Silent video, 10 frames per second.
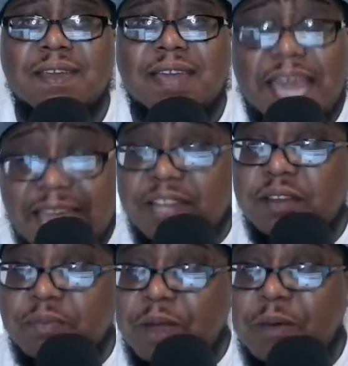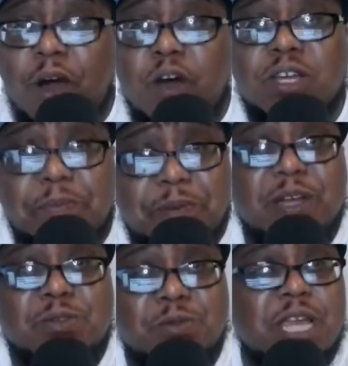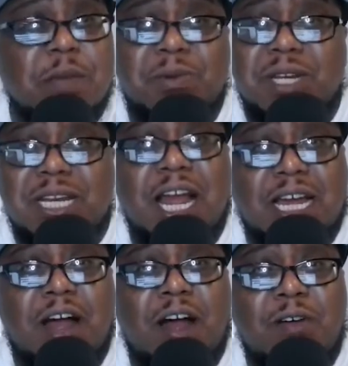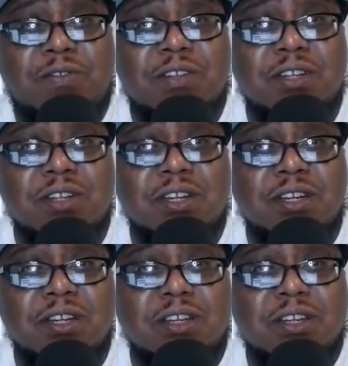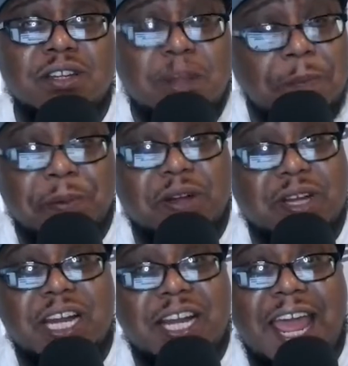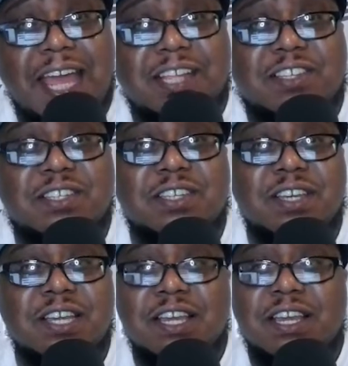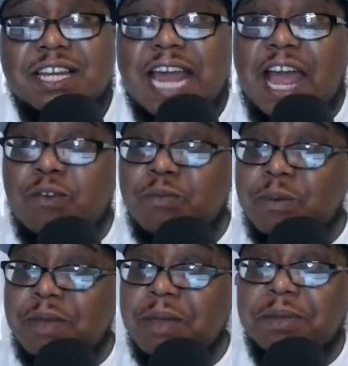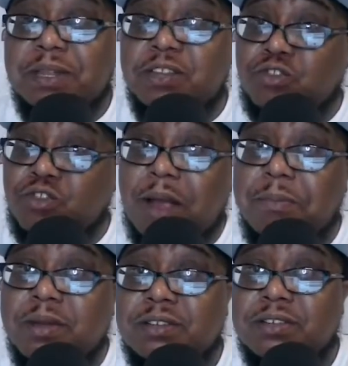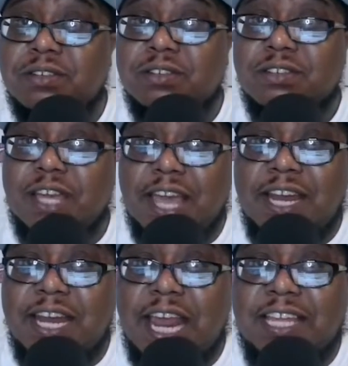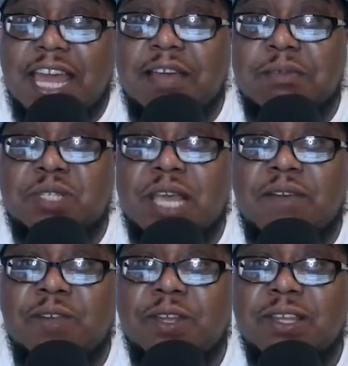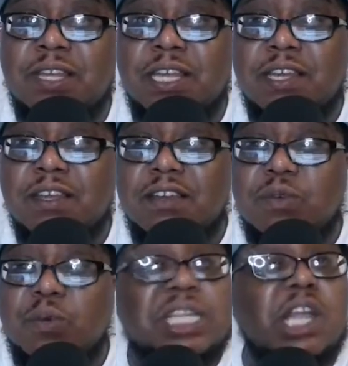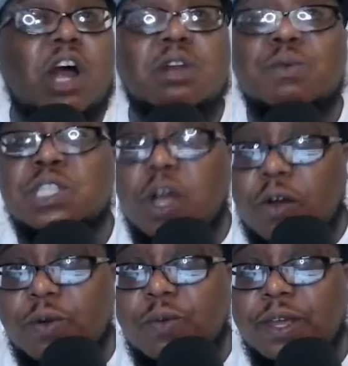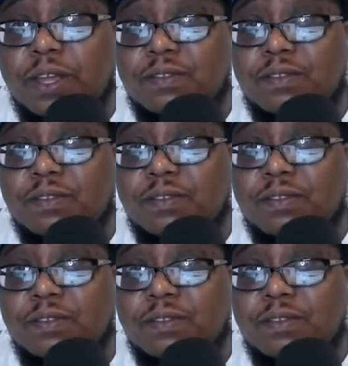And the Milwaukee Bucks was able to knock off the Brooklyn Nets. Now, remember the drama in that Game 7. We thought it was over with.